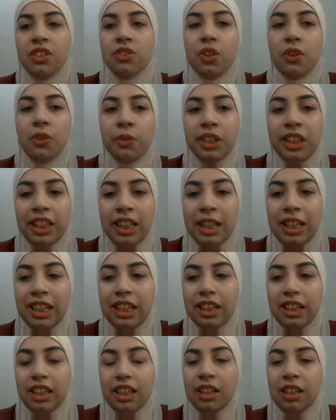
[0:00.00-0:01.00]
only
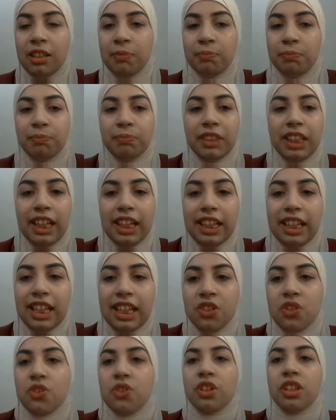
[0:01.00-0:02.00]

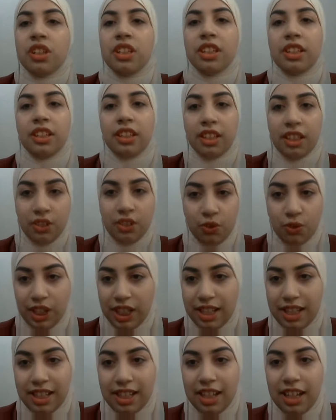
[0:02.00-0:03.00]
in certain
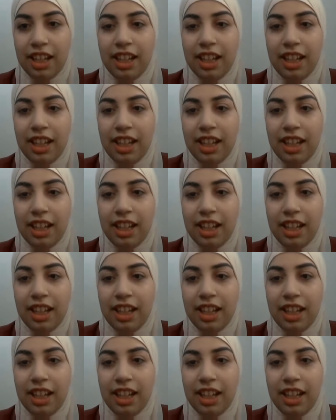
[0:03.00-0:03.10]
countries.